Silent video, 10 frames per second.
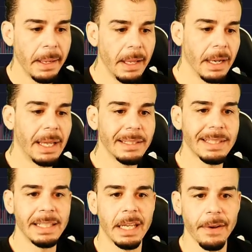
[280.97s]
let us
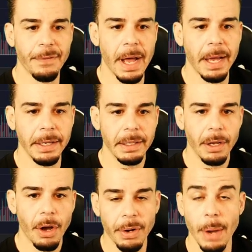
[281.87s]
identify
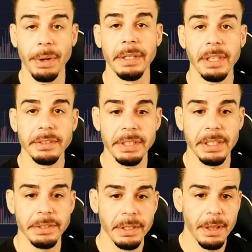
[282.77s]
okay, when it does
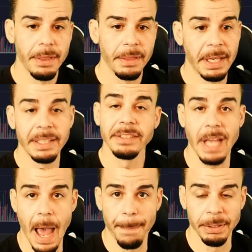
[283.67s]
this, then this
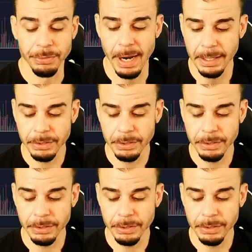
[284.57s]
happens, right?